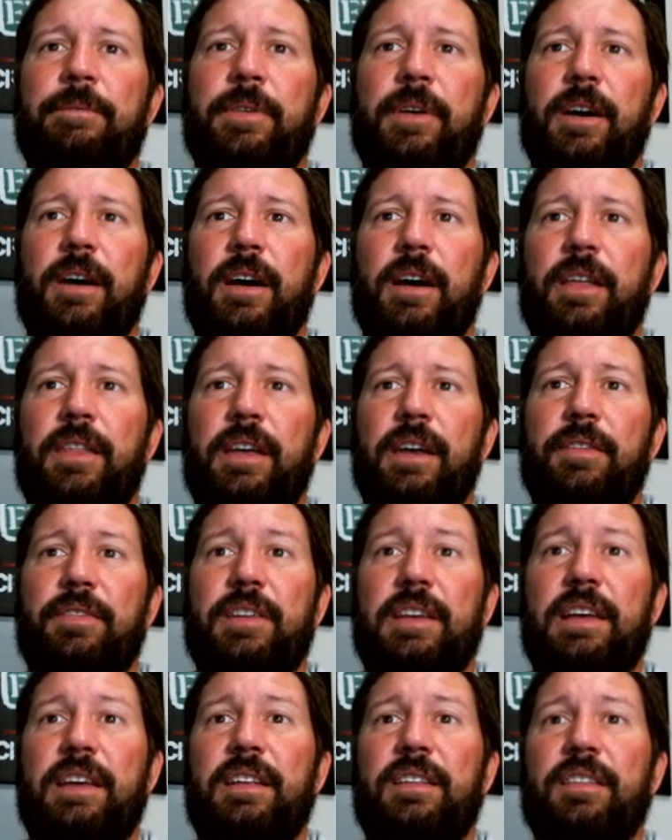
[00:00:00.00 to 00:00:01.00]
They have
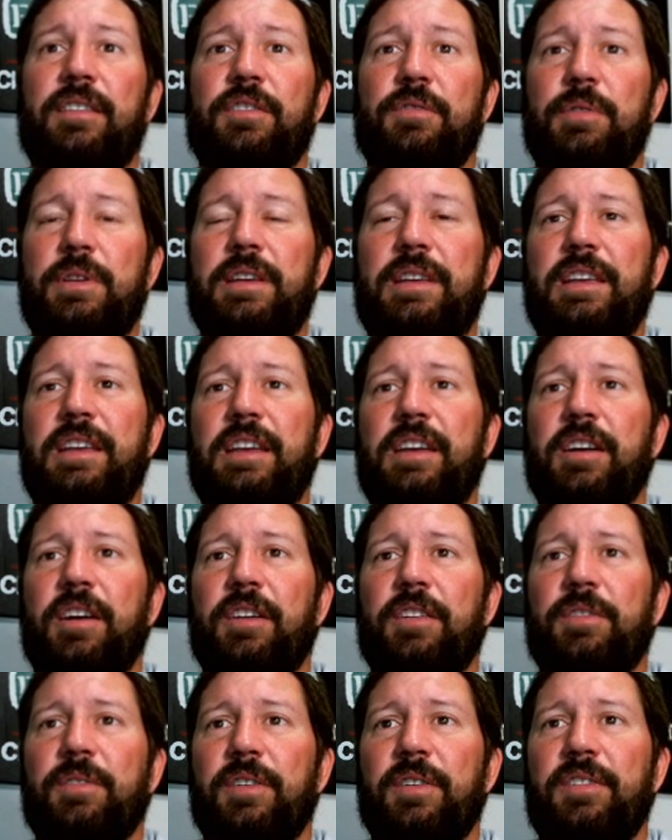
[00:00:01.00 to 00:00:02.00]
three key
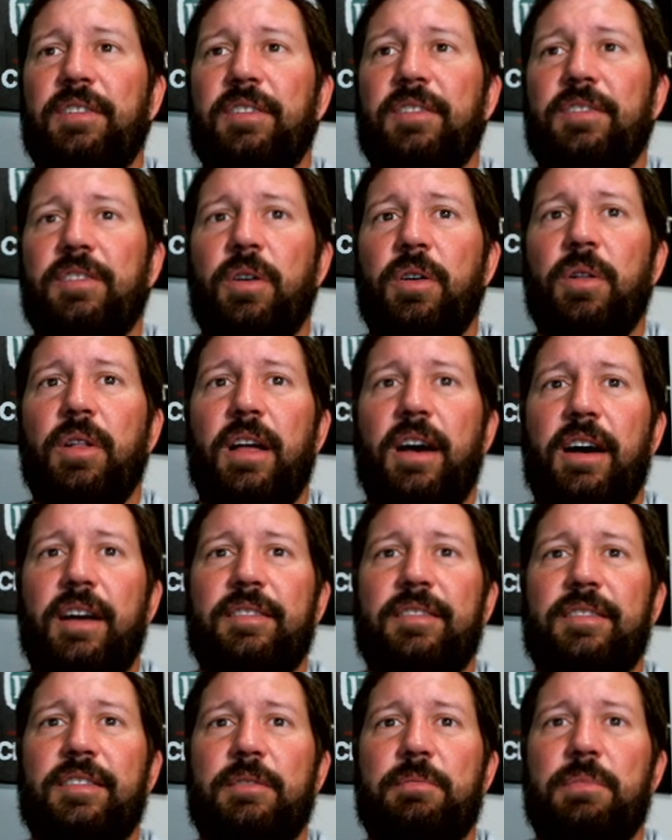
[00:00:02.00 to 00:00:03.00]
characteristics: no
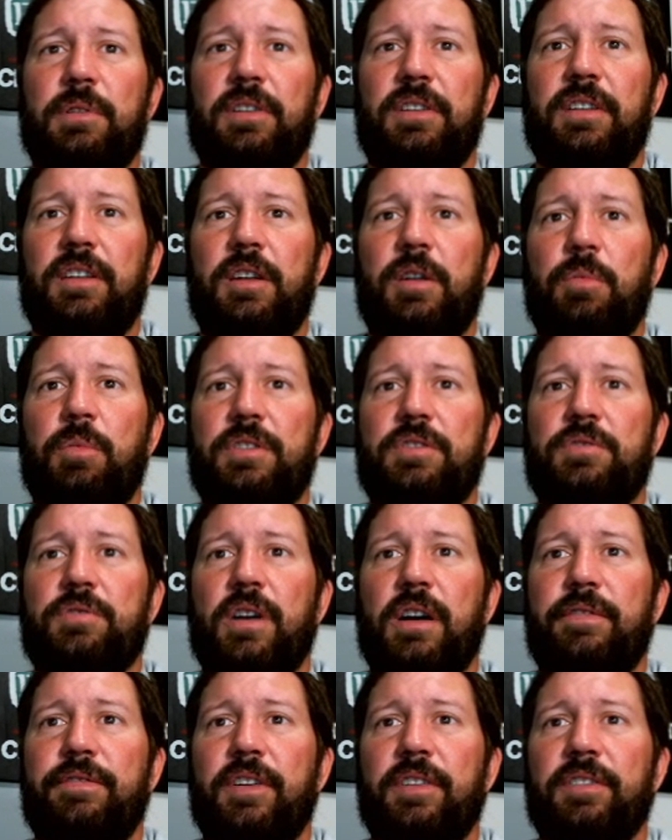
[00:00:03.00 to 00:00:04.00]
loss, the ability to
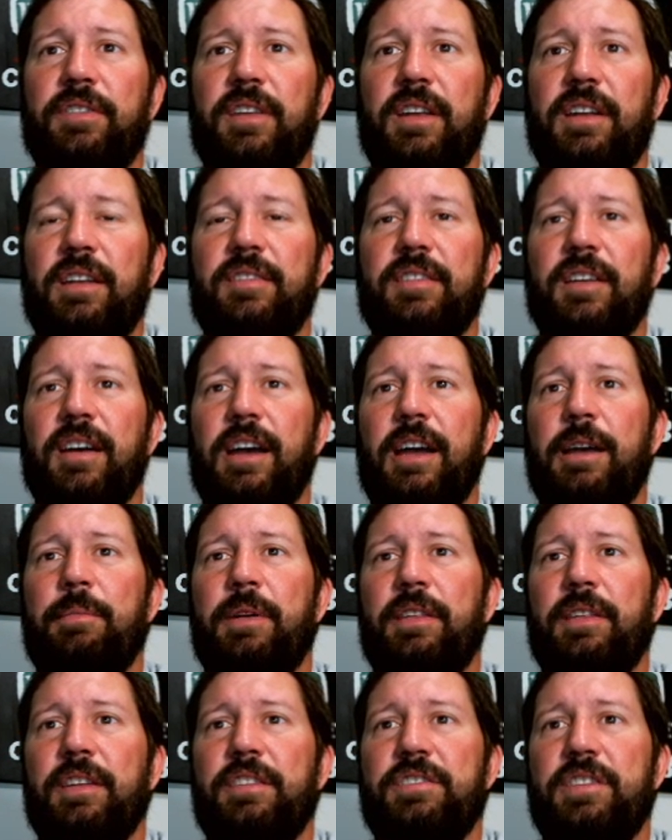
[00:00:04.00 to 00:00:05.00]
withdraw funds at any time,
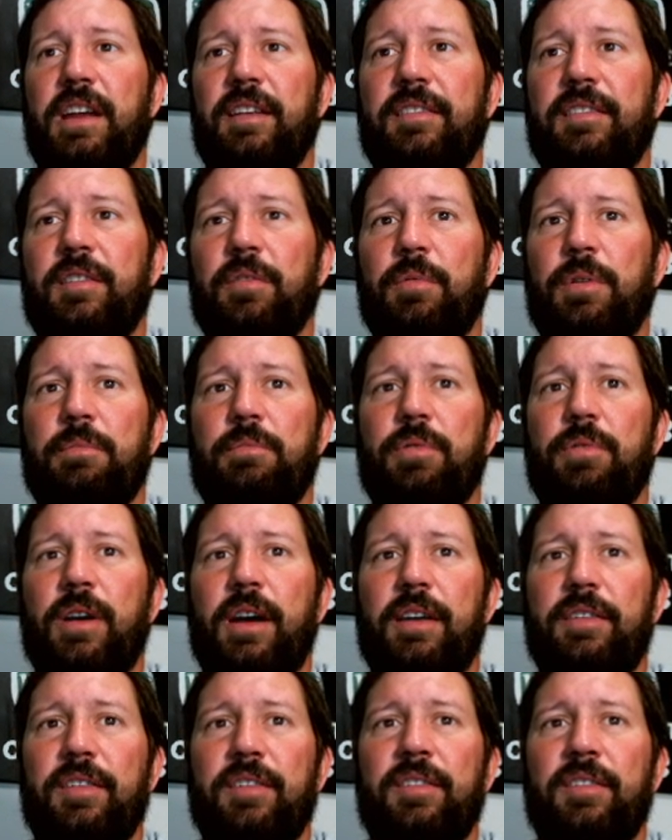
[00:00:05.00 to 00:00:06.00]
and the chance to win
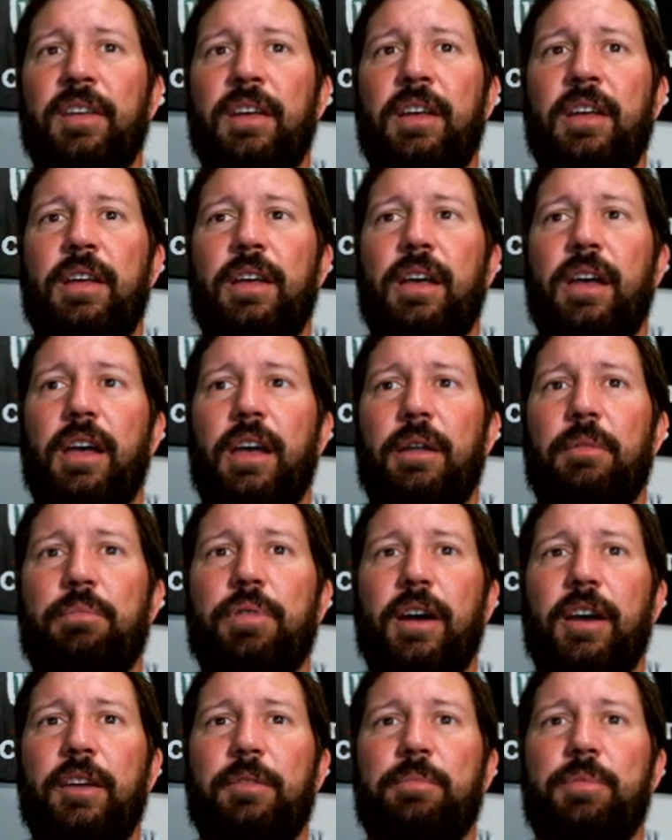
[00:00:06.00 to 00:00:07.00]
prizes. And
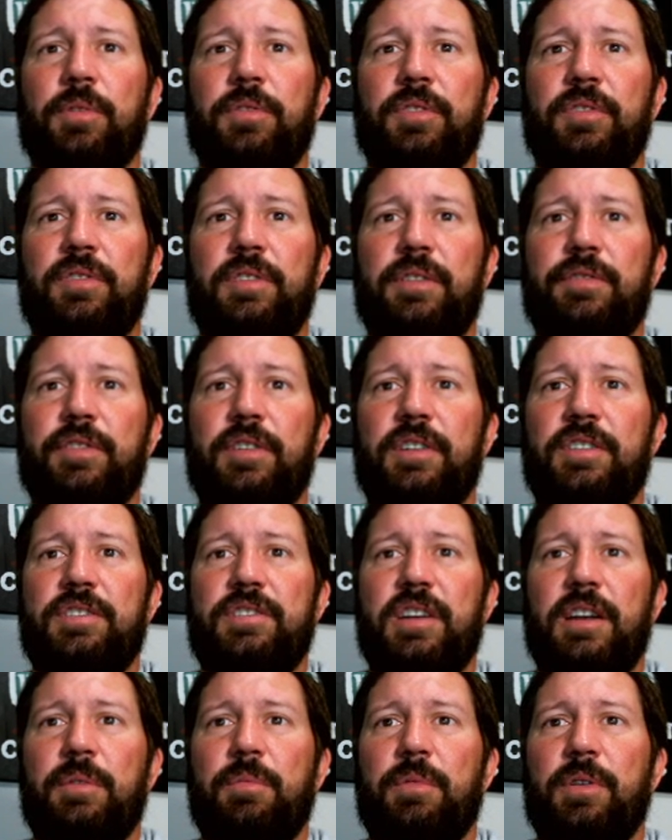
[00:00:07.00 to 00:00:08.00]
prize pools are
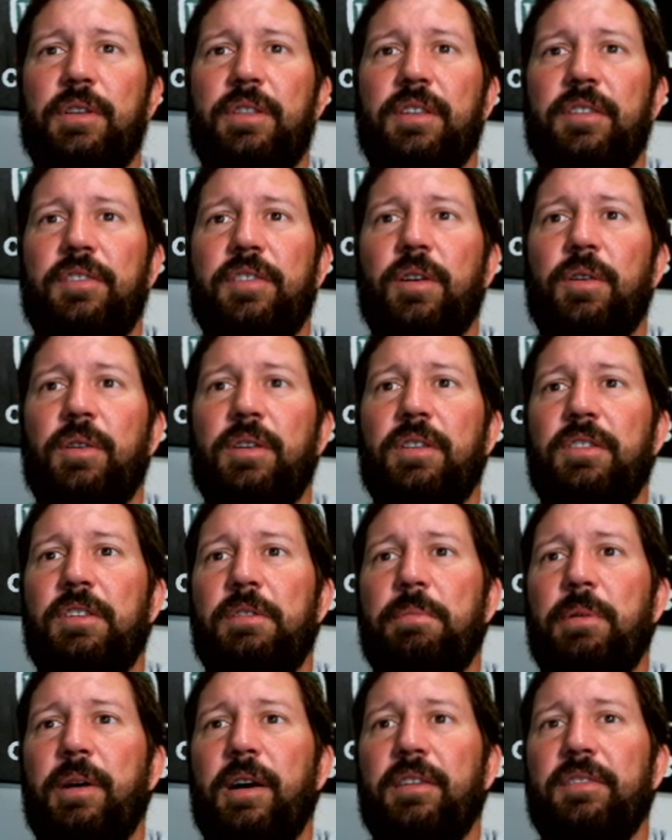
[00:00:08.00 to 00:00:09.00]
differentiated with the token you
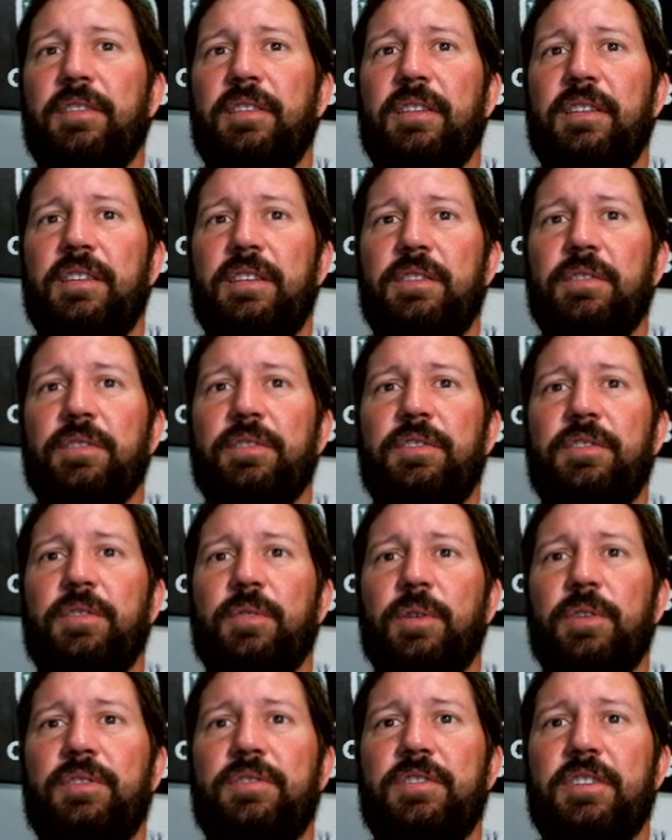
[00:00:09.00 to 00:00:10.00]
deposit, the yield
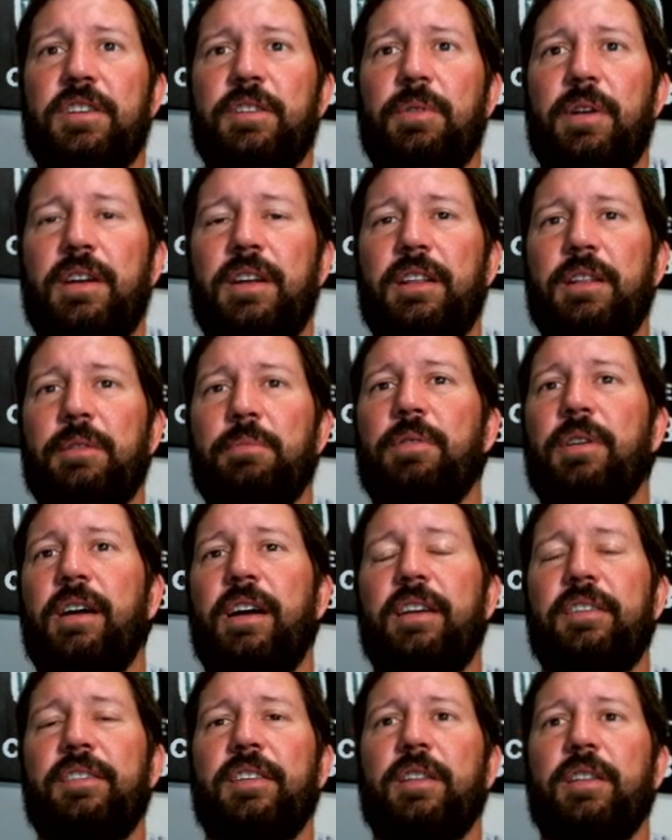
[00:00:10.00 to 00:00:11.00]
source generating the
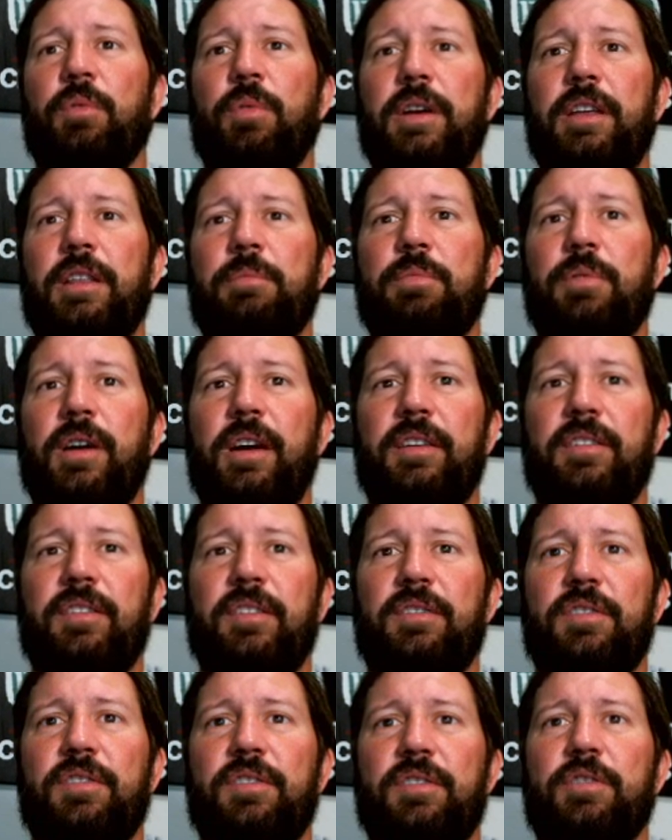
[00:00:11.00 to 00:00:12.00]
prize, and the way the prize
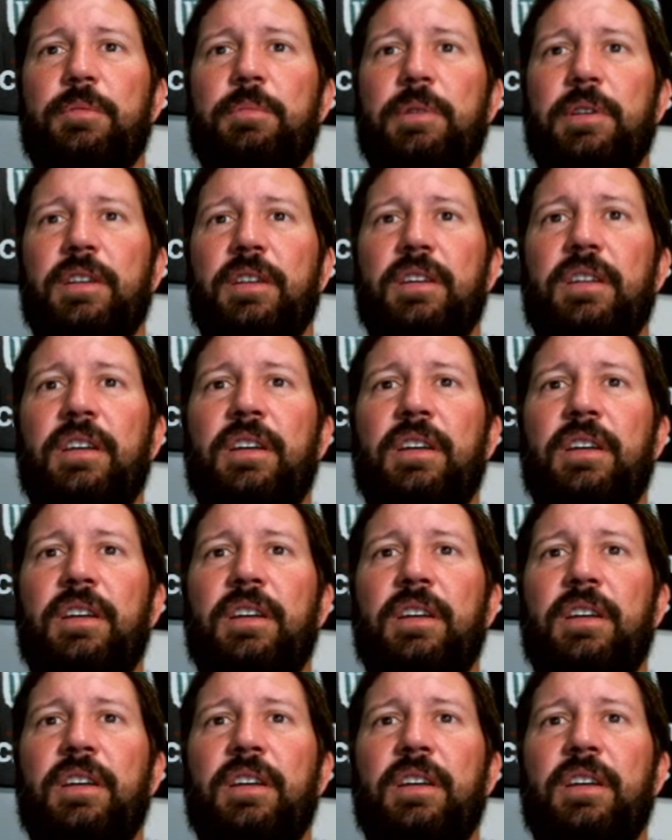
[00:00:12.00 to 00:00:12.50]
is distributed.